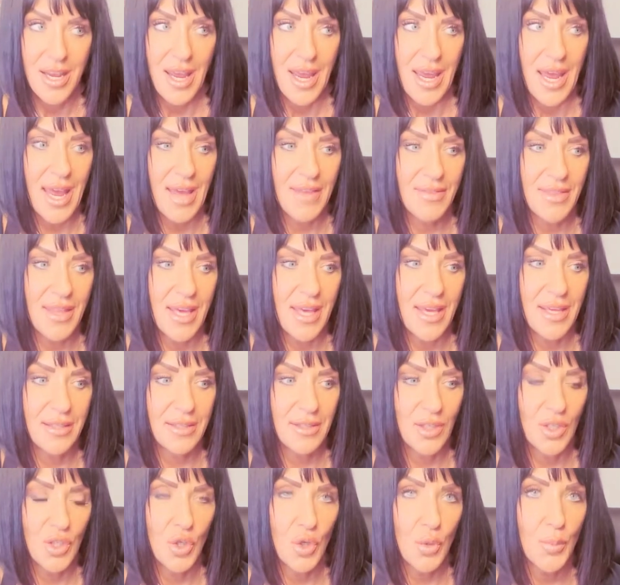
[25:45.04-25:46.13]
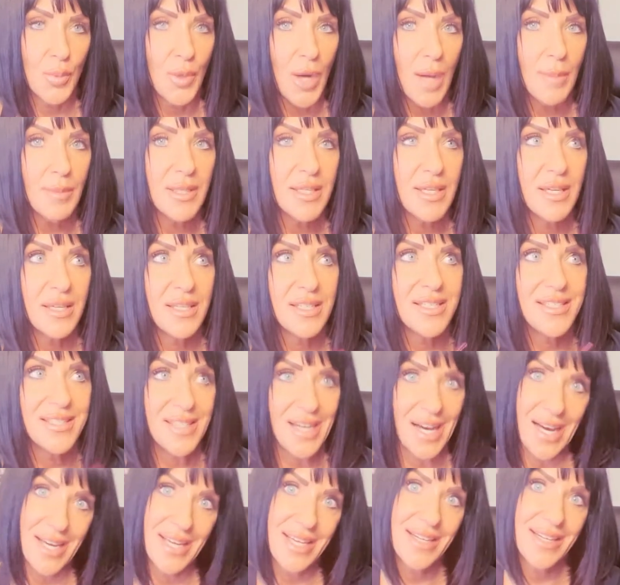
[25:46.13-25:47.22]
And then you're probably going to
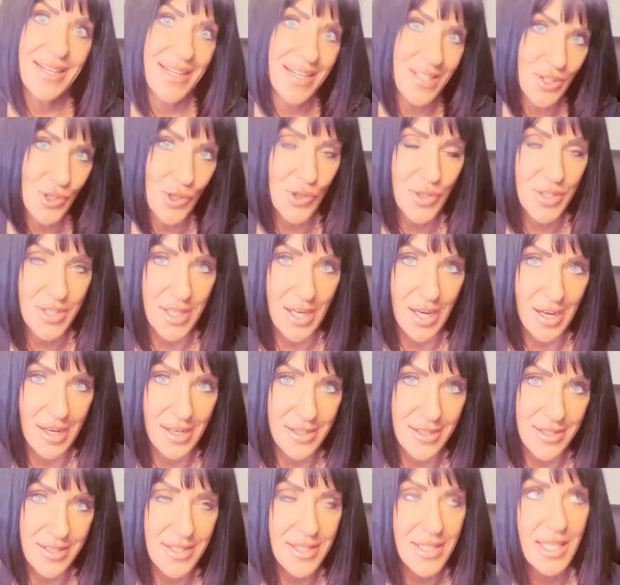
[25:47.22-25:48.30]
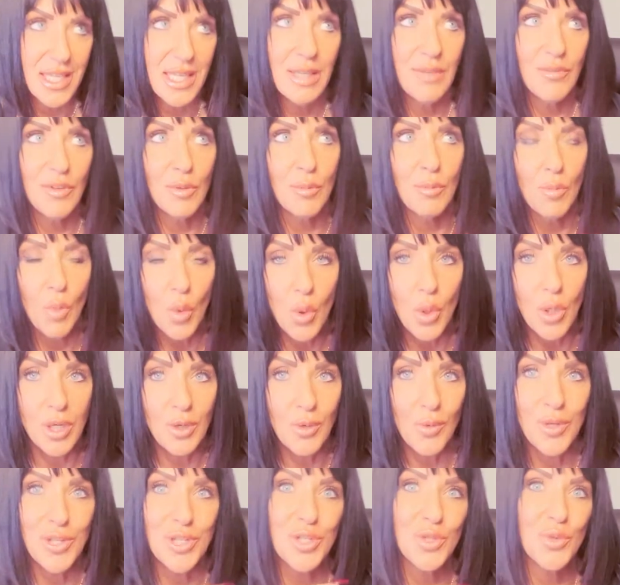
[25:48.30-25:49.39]
diet and exercise even more,
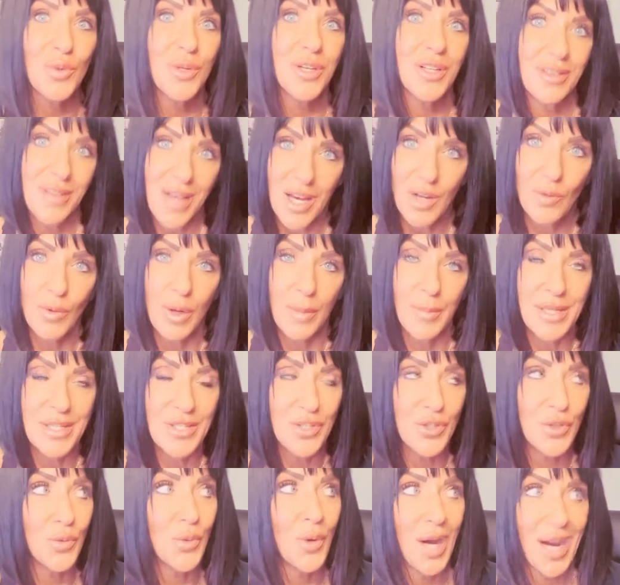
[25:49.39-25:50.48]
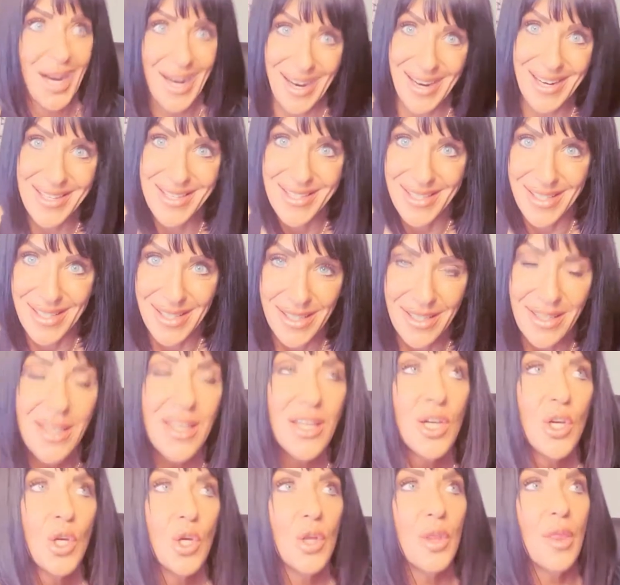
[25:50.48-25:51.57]
which is what a lot of women do. I did it.
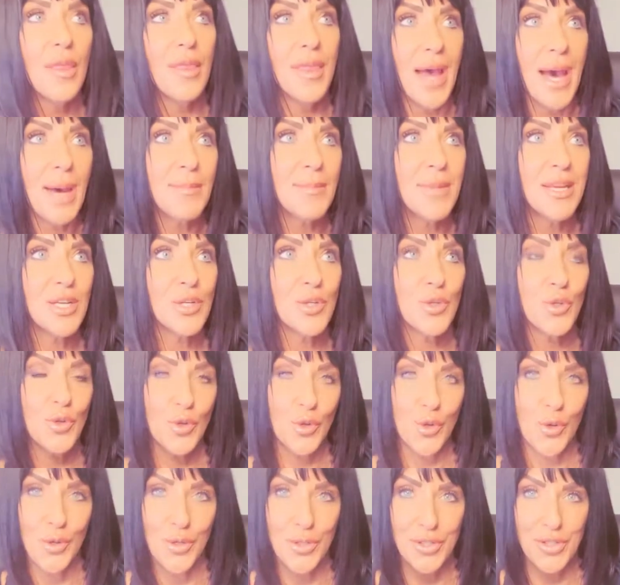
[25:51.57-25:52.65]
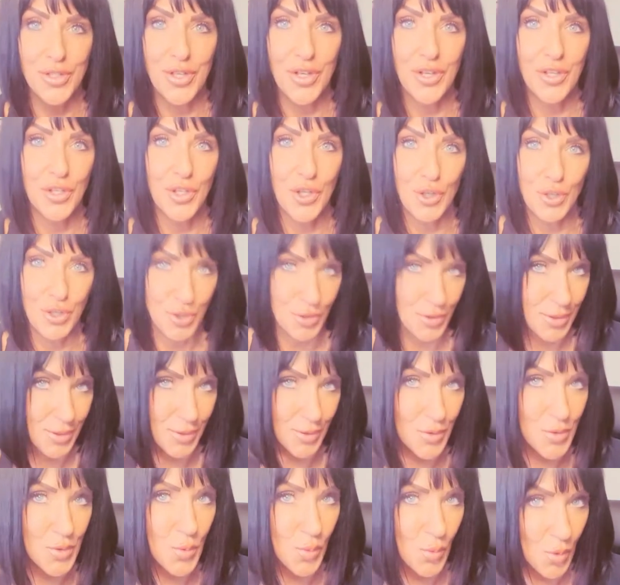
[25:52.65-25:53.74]
That makes your cortisol and your
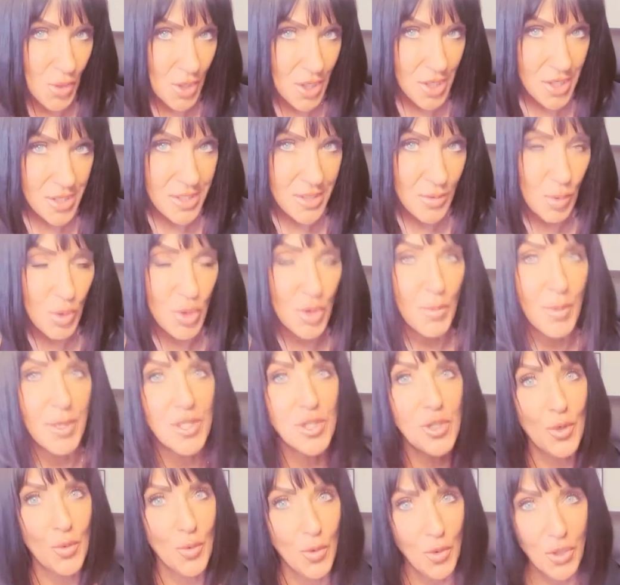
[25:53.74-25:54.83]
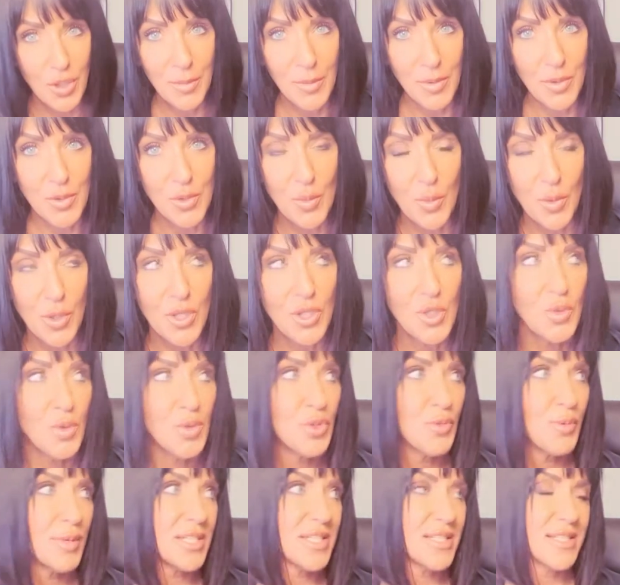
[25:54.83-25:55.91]
adrenals worse, which makes your hormones worse, which
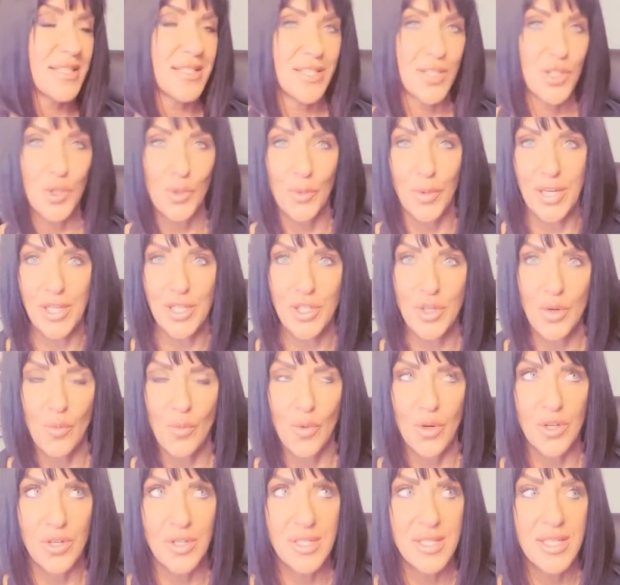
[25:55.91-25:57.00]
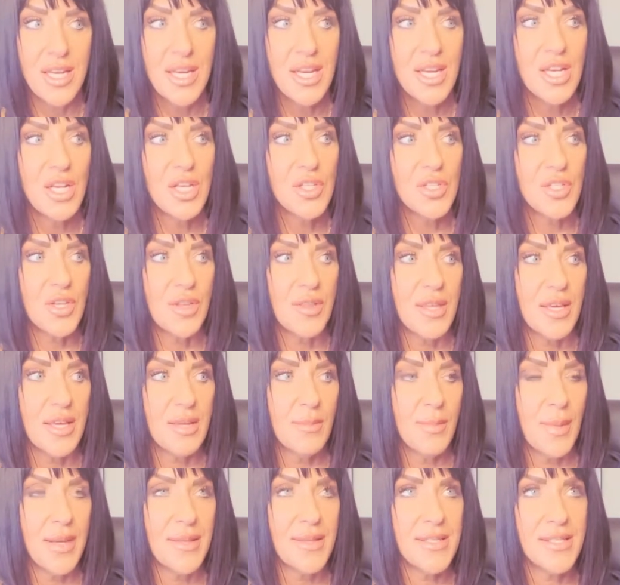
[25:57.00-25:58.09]
makes the situation worse. So then
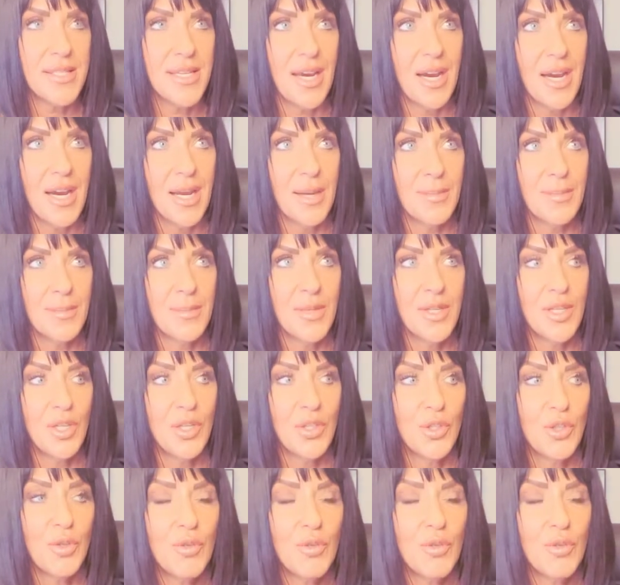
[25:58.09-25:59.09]
by the time you